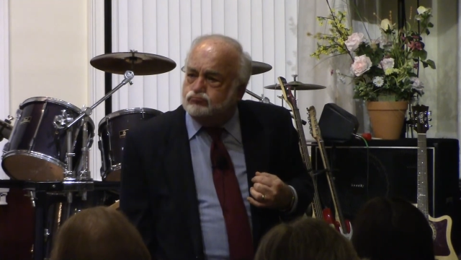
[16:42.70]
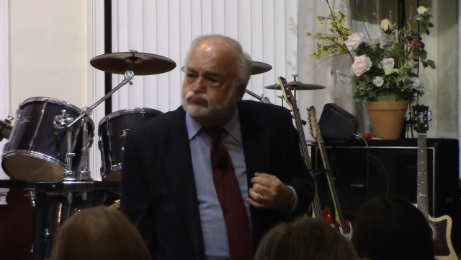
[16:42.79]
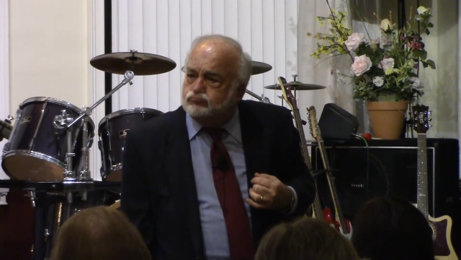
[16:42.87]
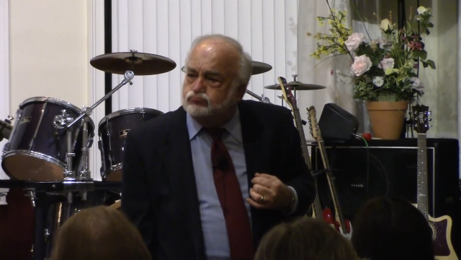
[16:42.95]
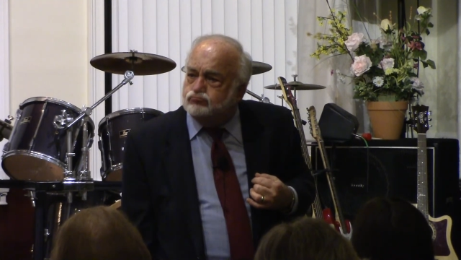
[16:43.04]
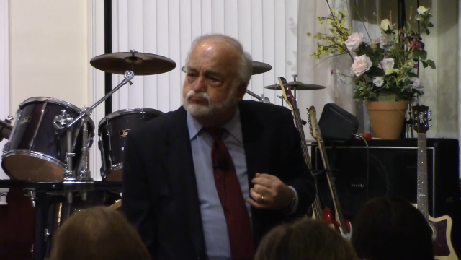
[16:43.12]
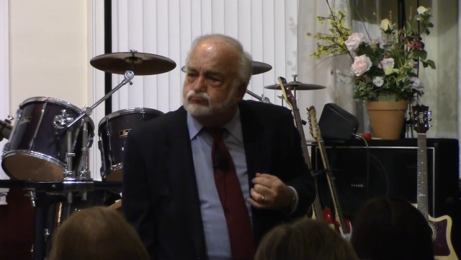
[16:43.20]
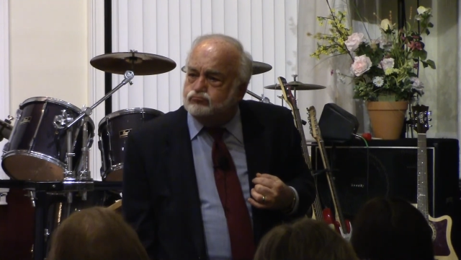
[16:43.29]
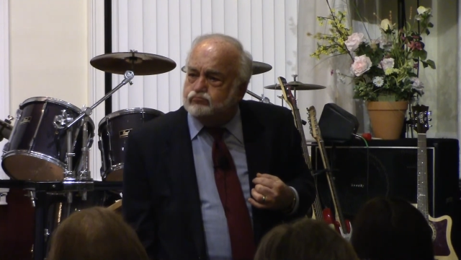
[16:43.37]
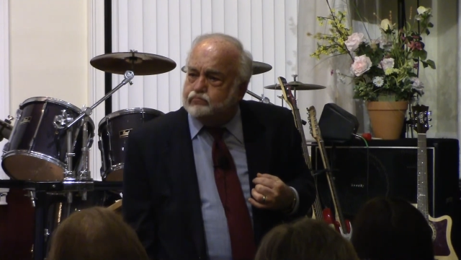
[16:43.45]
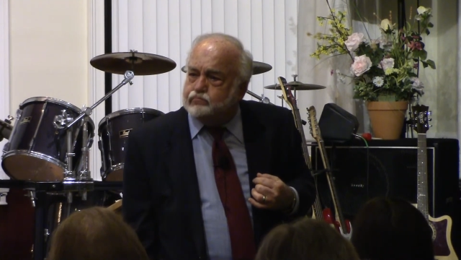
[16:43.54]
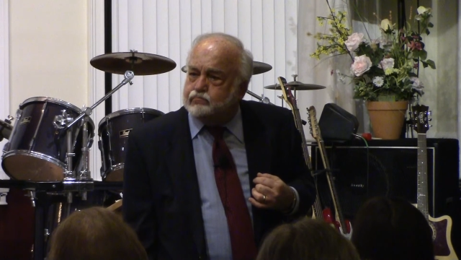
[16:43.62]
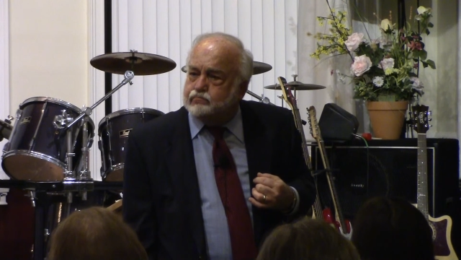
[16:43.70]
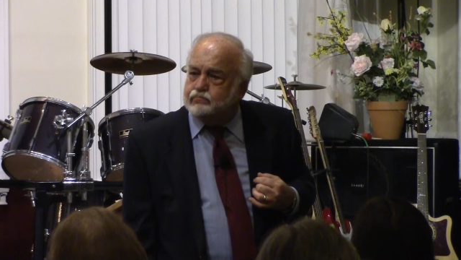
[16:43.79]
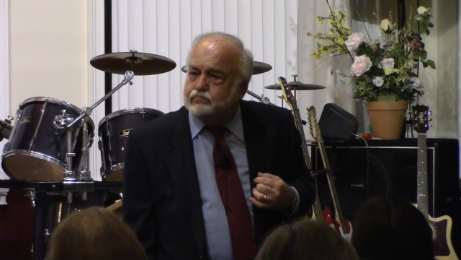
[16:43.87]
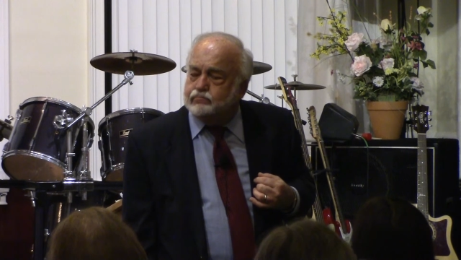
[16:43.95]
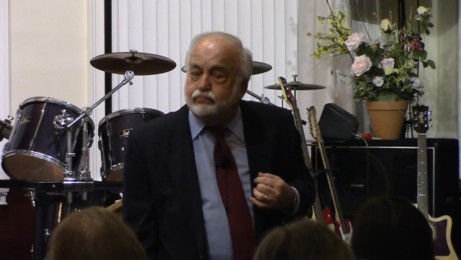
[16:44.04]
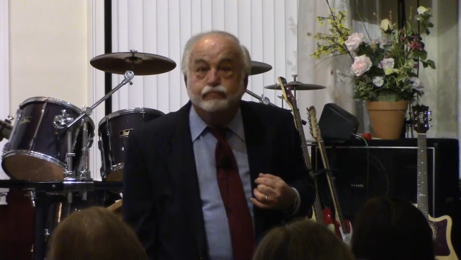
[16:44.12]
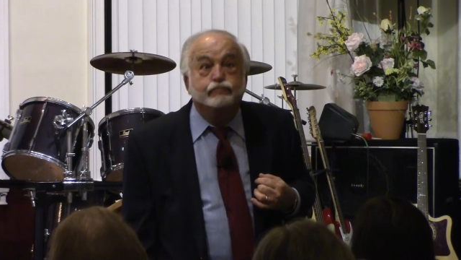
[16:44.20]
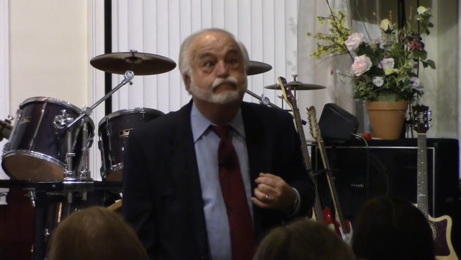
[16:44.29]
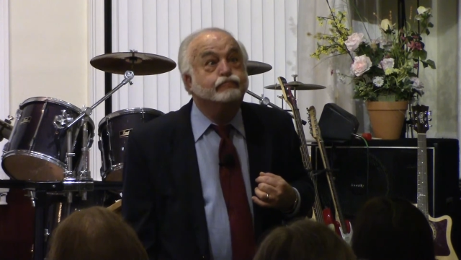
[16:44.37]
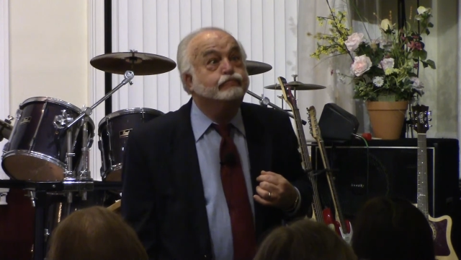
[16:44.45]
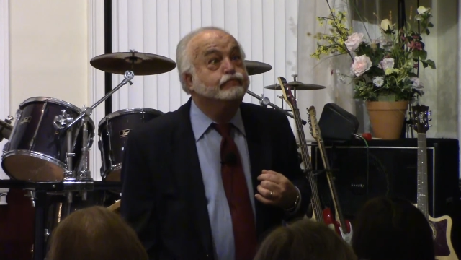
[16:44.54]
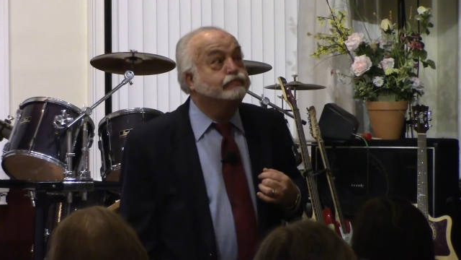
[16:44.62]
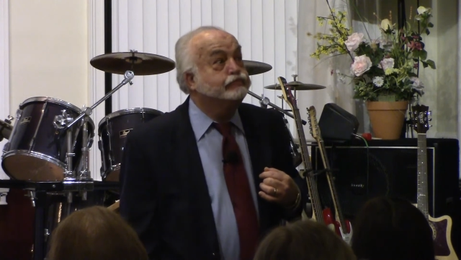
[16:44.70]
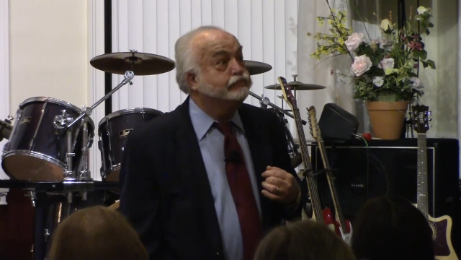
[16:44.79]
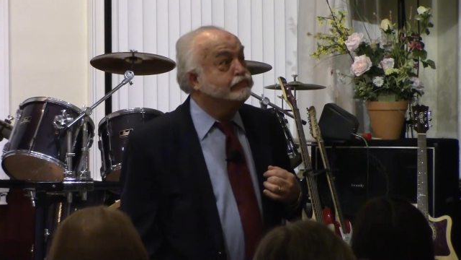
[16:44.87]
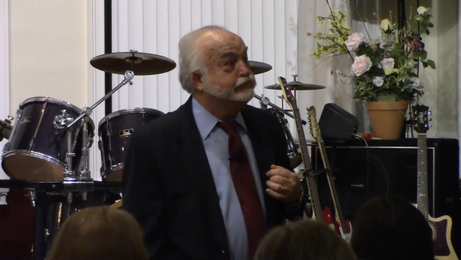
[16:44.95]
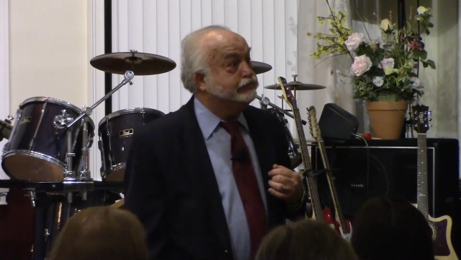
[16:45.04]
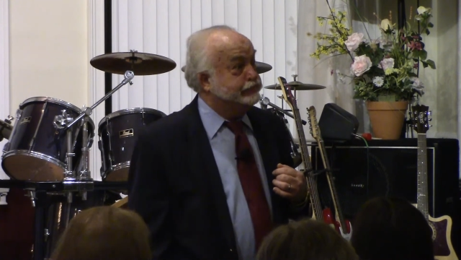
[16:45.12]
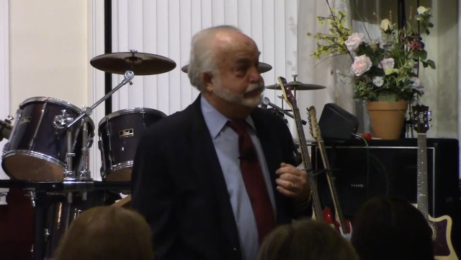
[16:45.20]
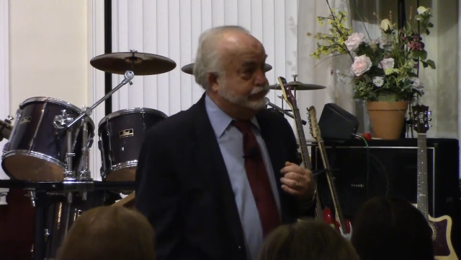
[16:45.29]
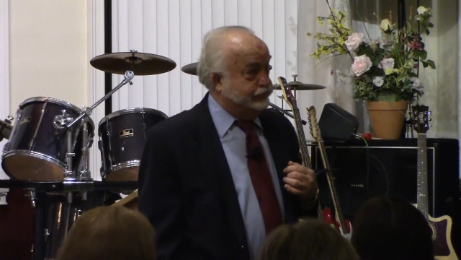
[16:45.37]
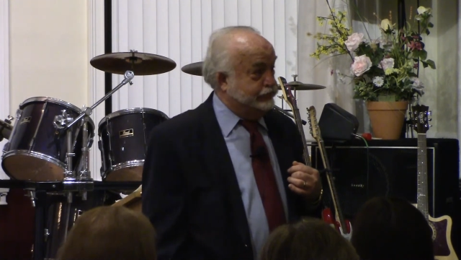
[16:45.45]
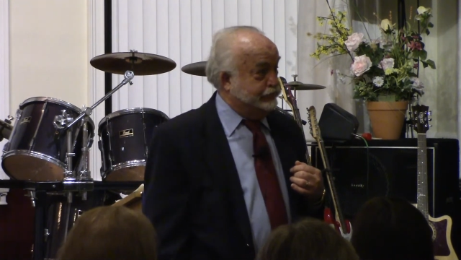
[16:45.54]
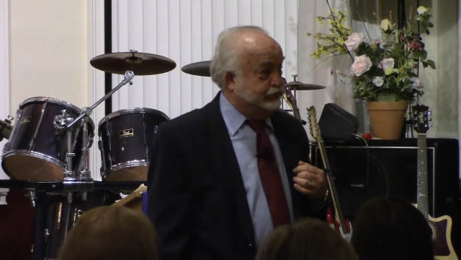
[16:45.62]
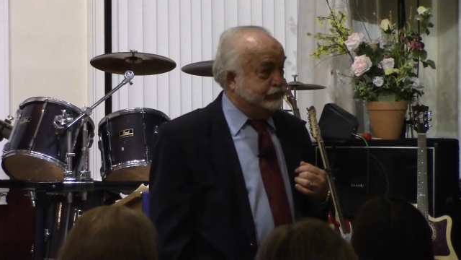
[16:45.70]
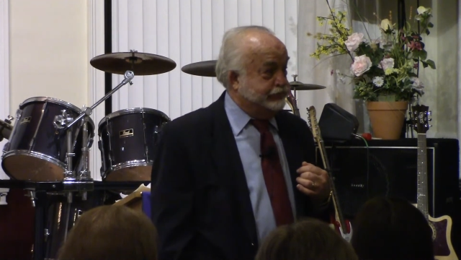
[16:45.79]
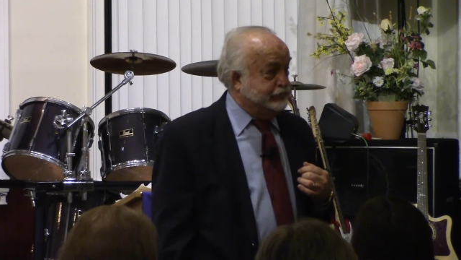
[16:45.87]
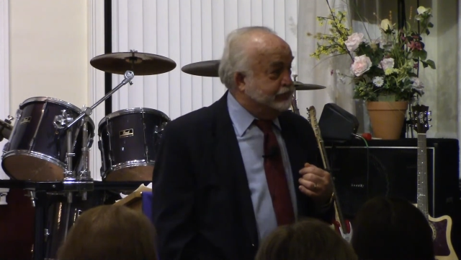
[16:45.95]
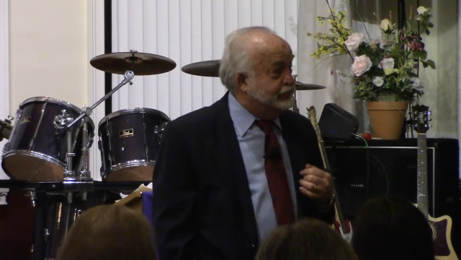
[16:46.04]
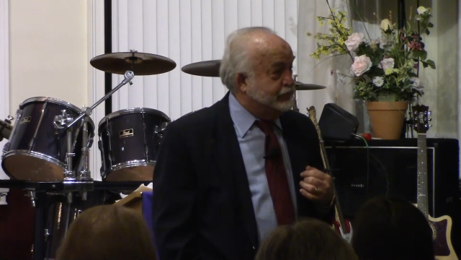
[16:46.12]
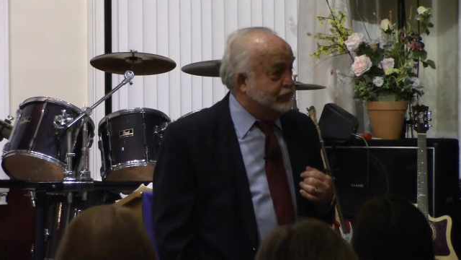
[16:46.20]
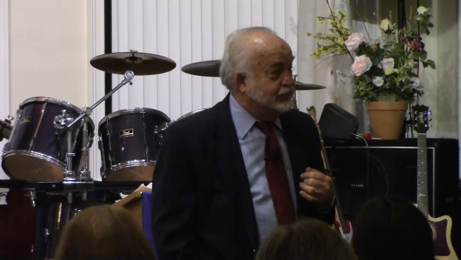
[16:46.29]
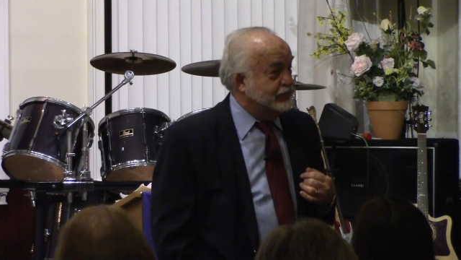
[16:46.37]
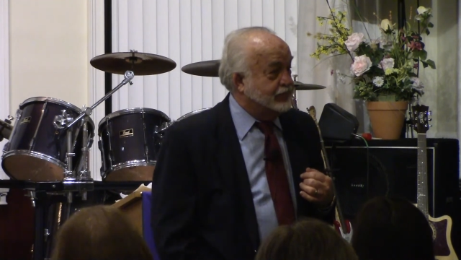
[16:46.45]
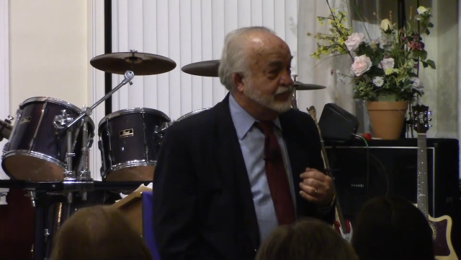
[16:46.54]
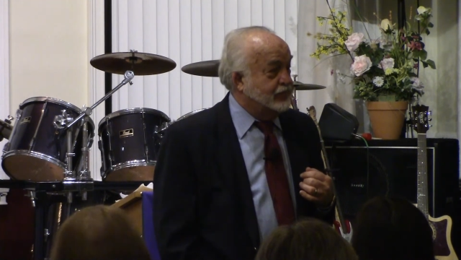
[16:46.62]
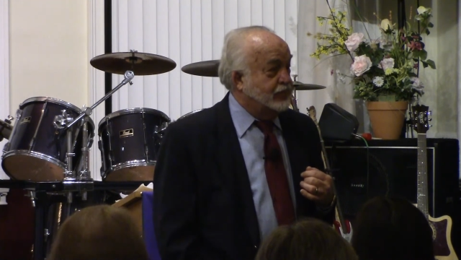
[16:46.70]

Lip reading: Nobody speaks.